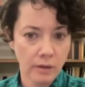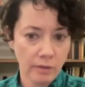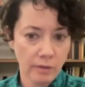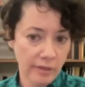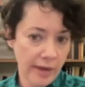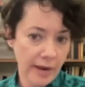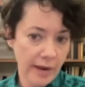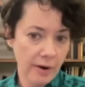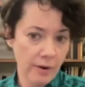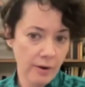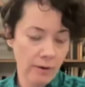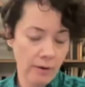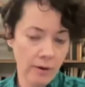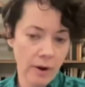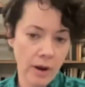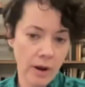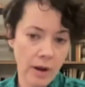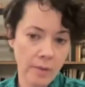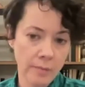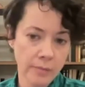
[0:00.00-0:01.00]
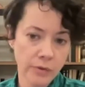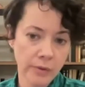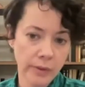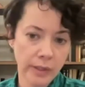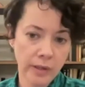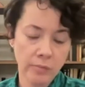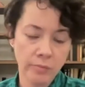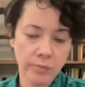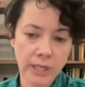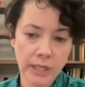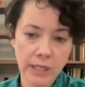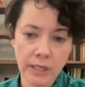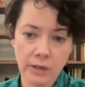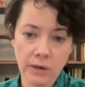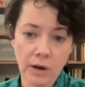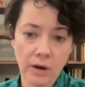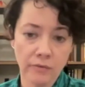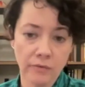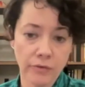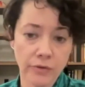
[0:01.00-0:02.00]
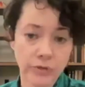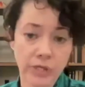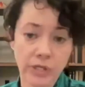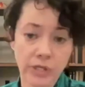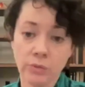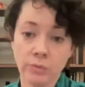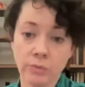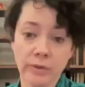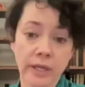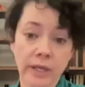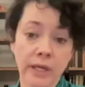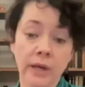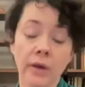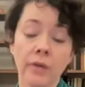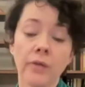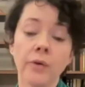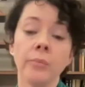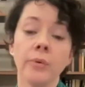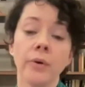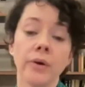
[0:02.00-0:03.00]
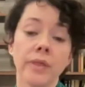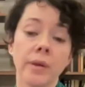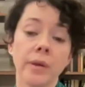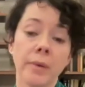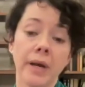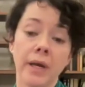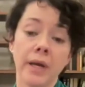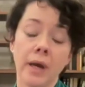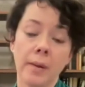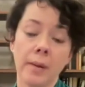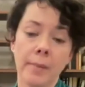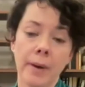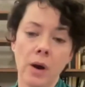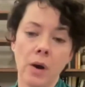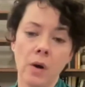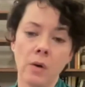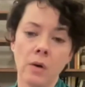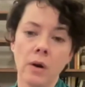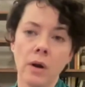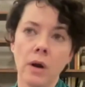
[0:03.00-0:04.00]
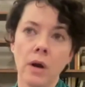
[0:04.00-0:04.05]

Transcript: there, so it can be in conversation with any other book that might come out.